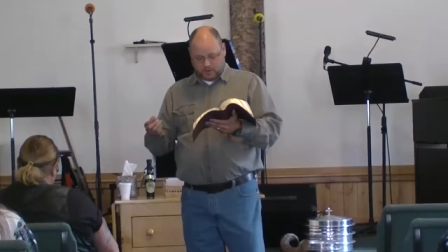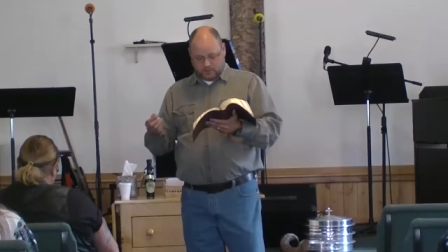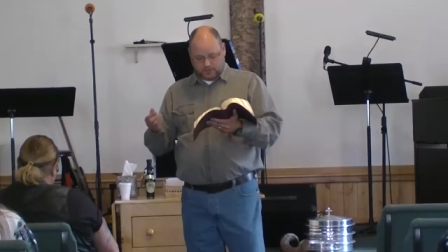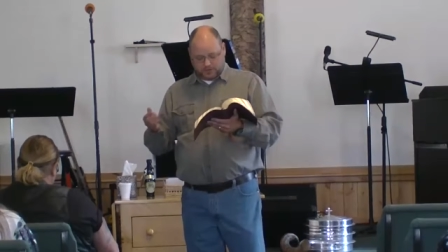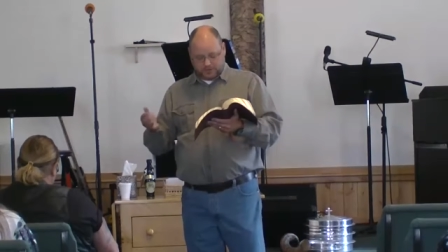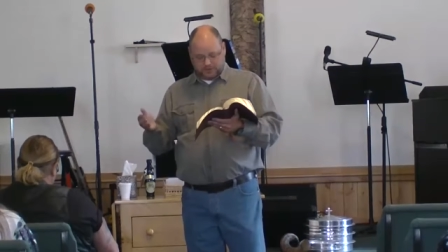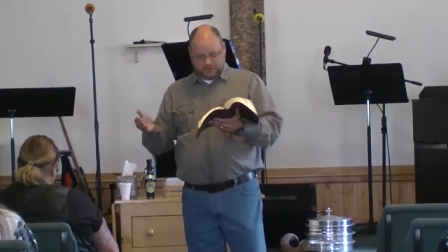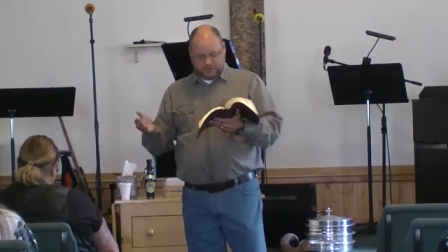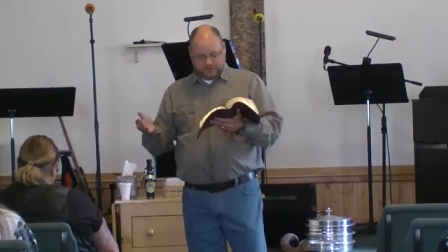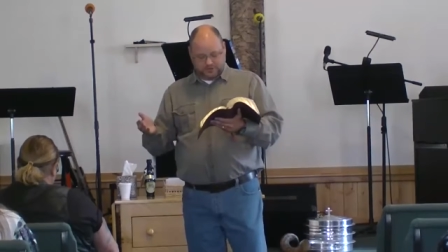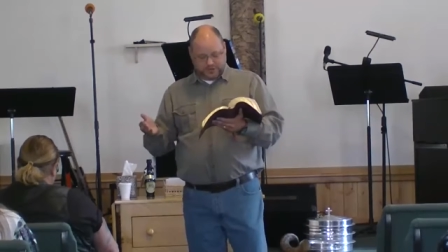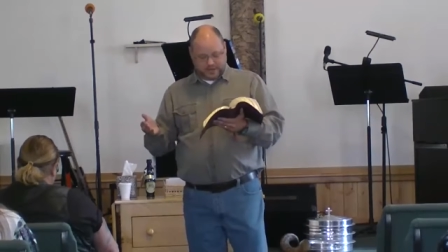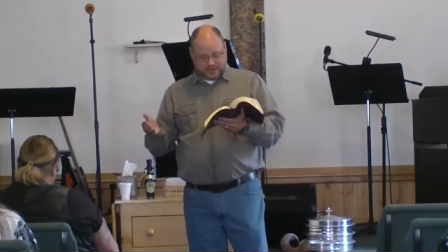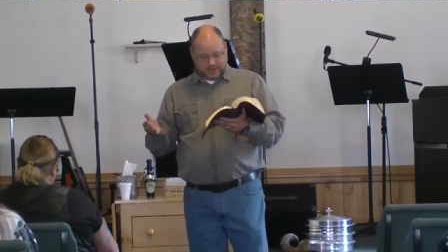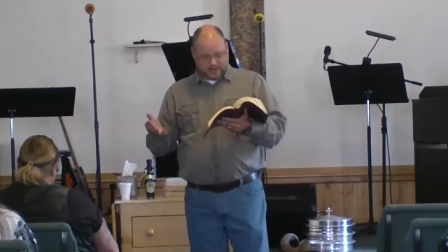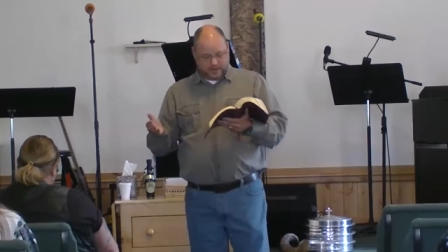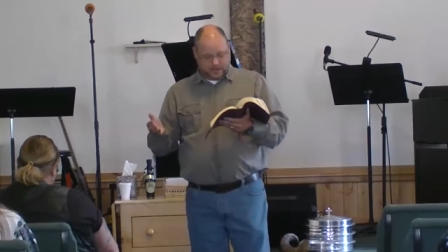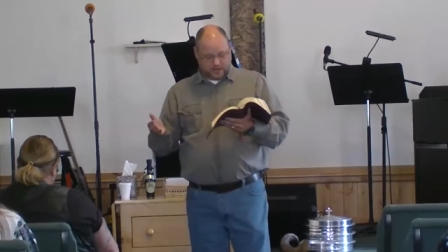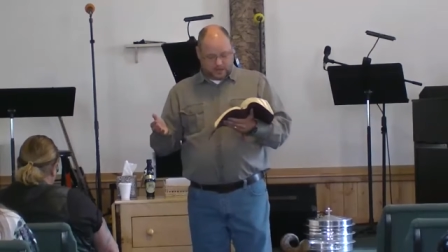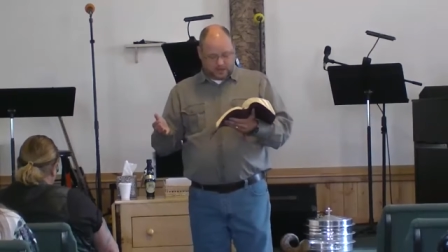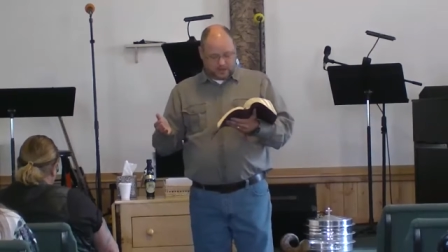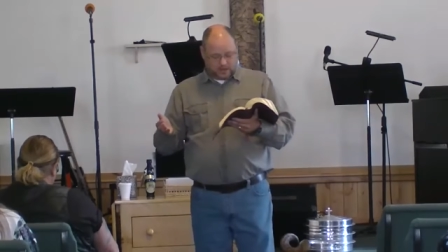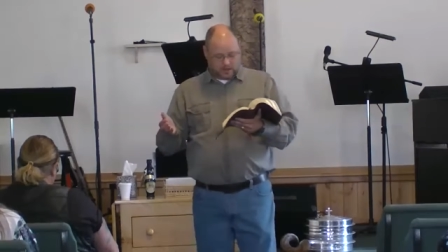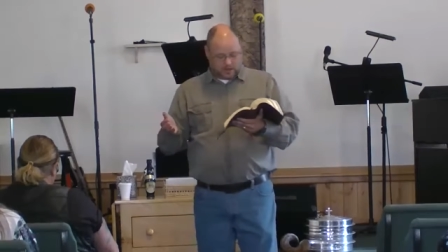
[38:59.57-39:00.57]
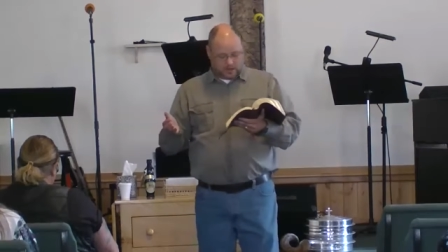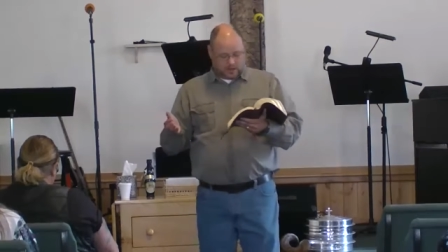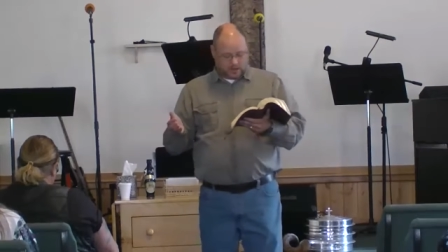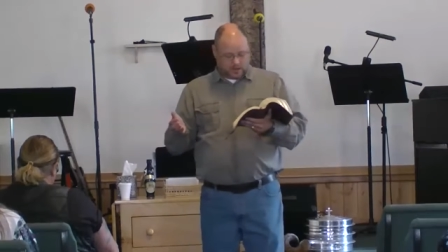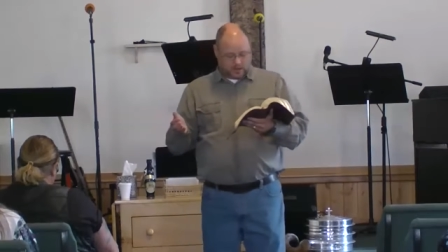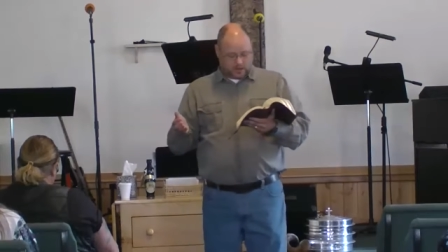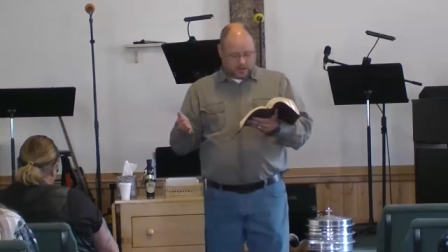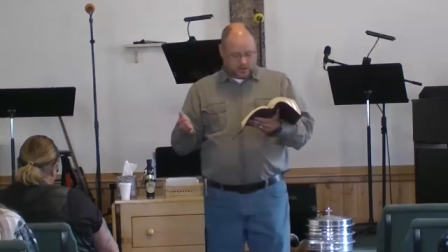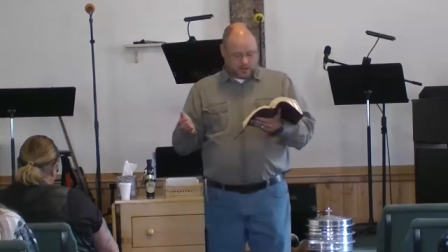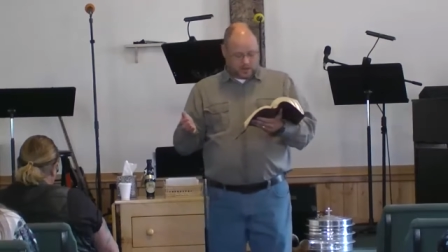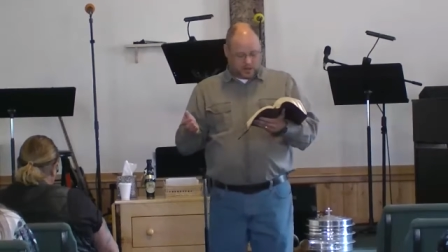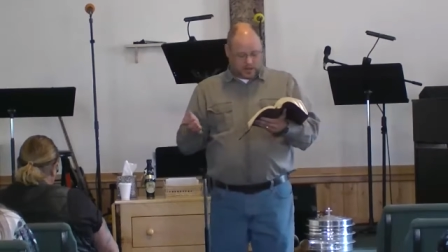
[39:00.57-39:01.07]
But you say,
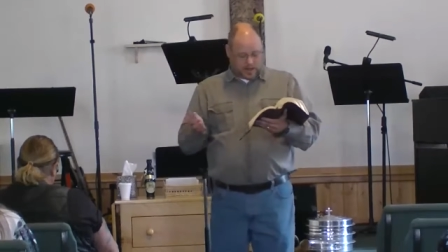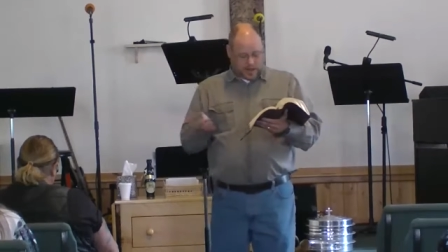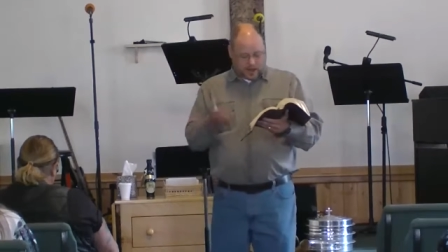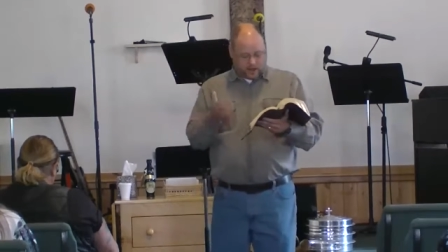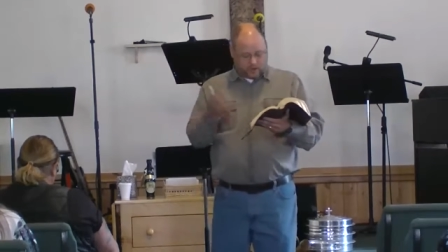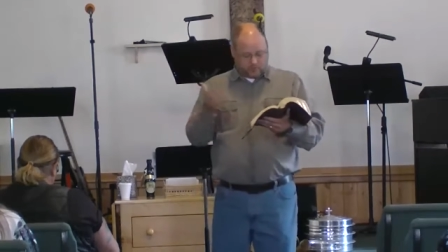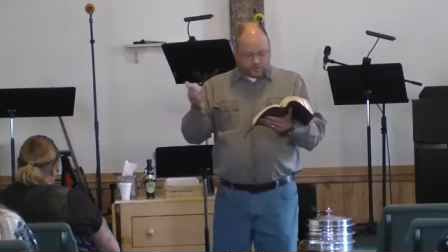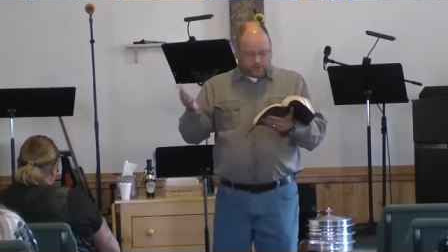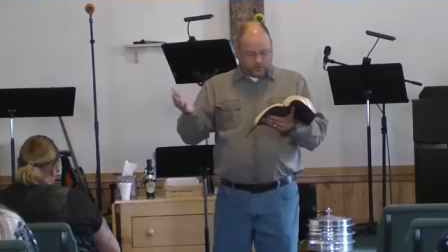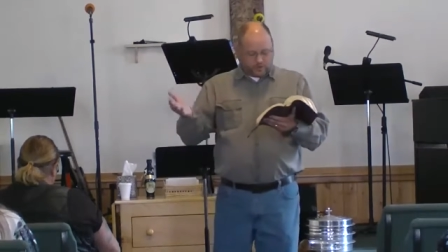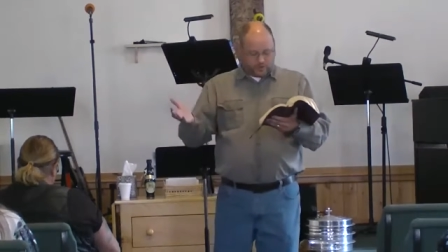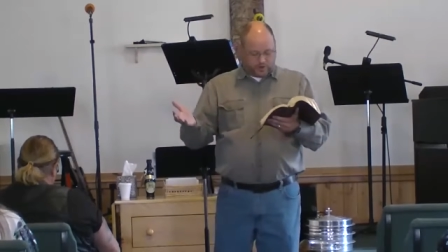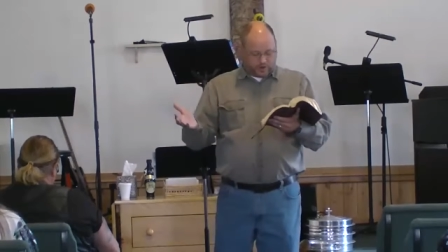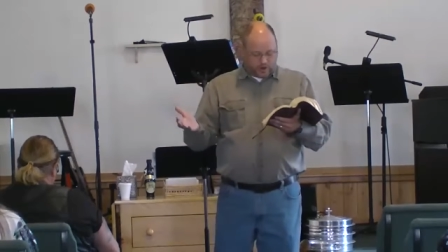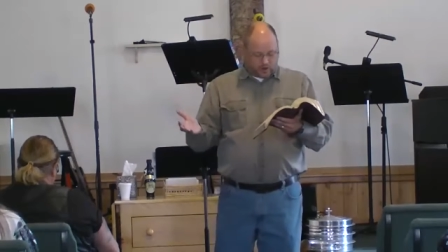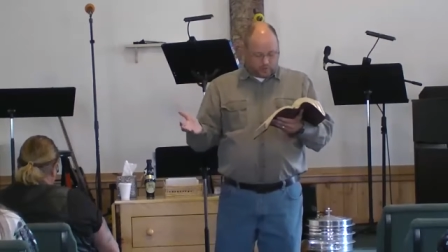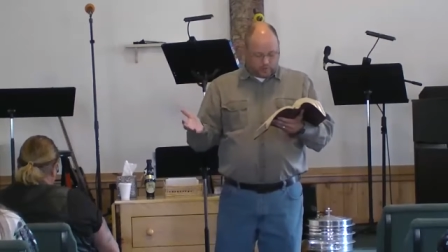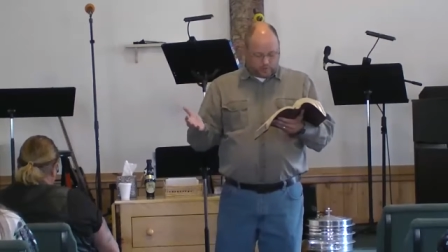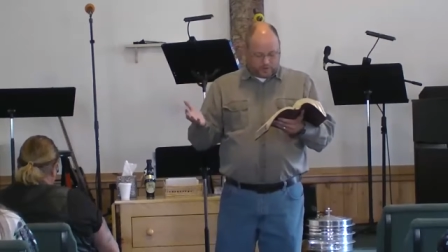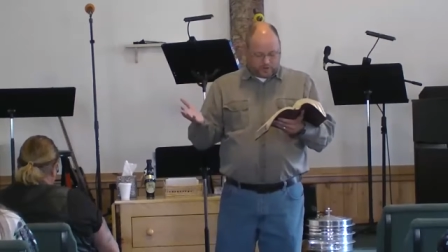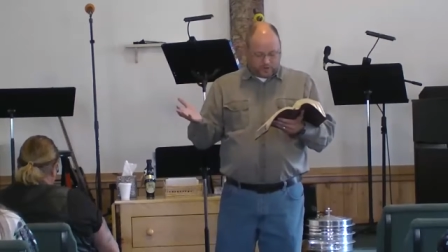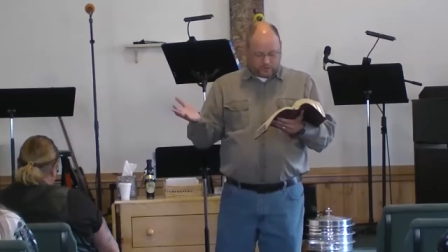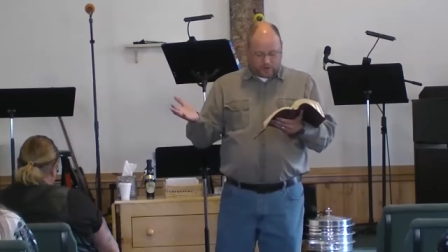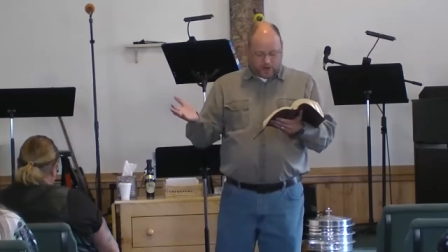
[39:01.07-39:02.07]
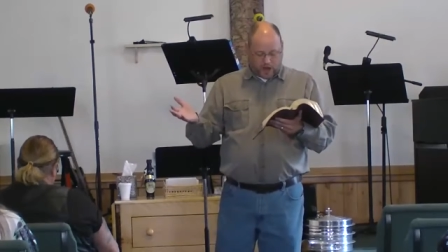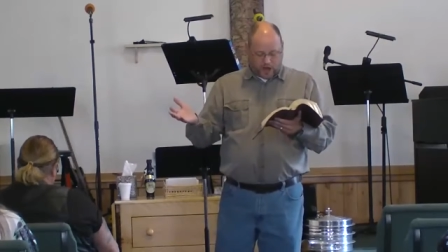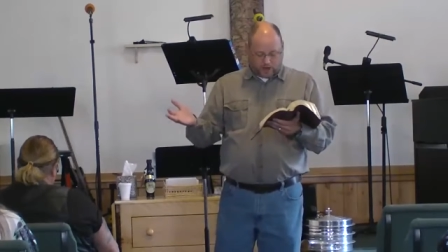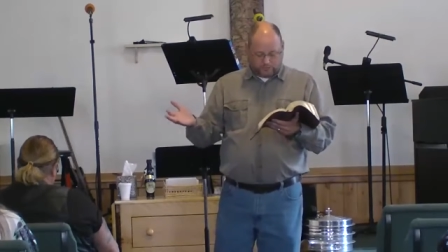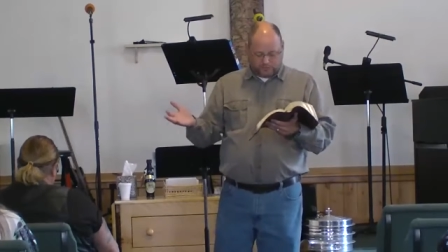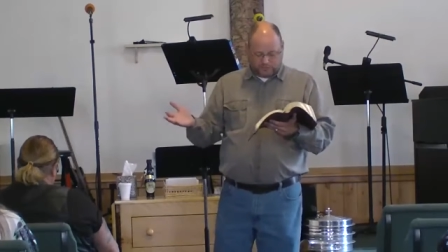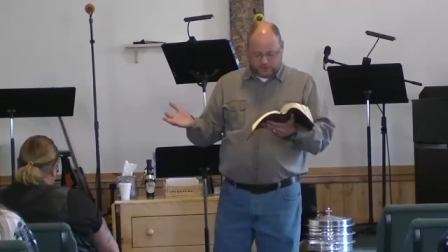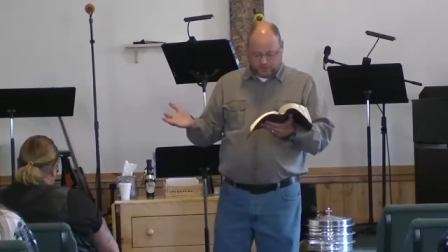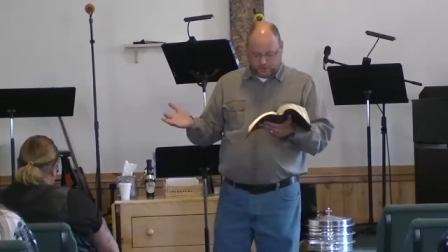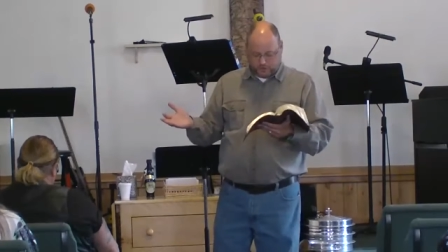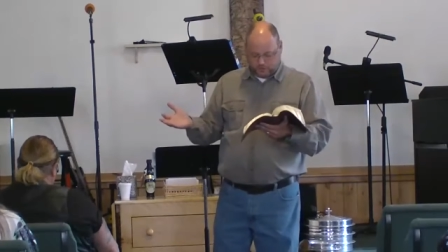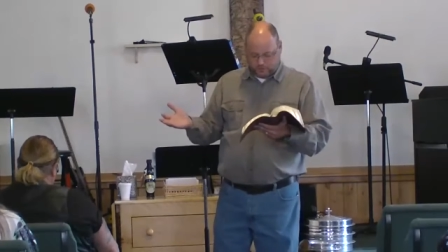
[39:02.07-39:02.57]
How have we
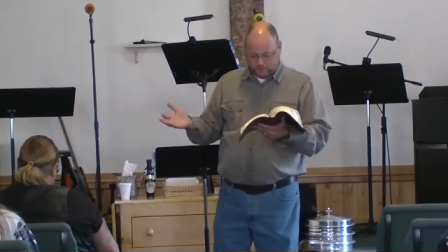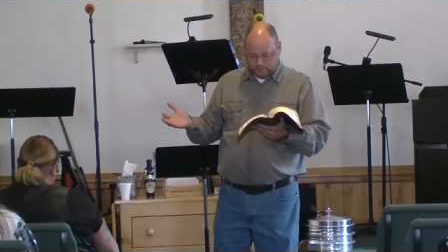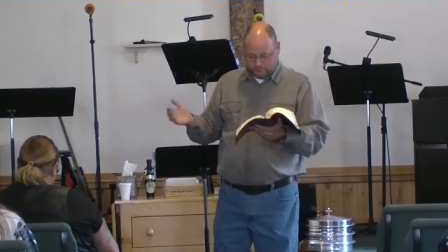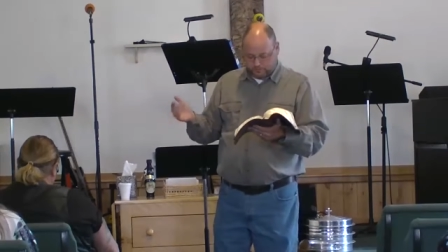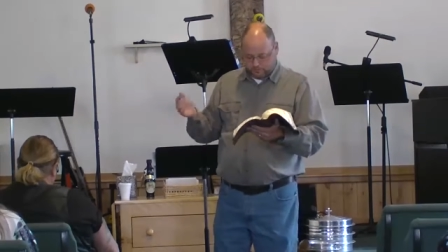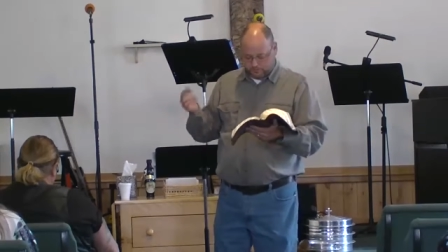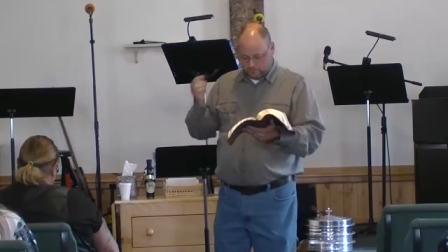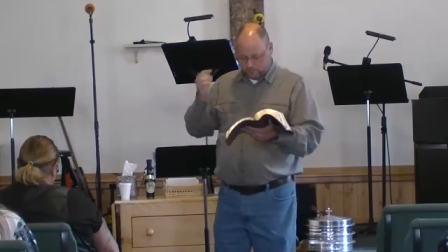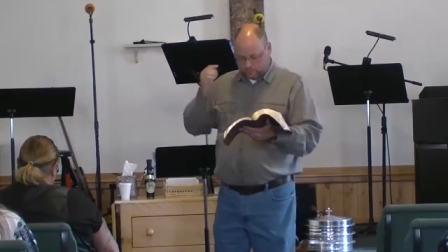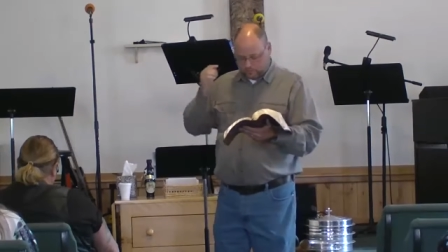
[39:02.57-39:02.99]
re-robbed you?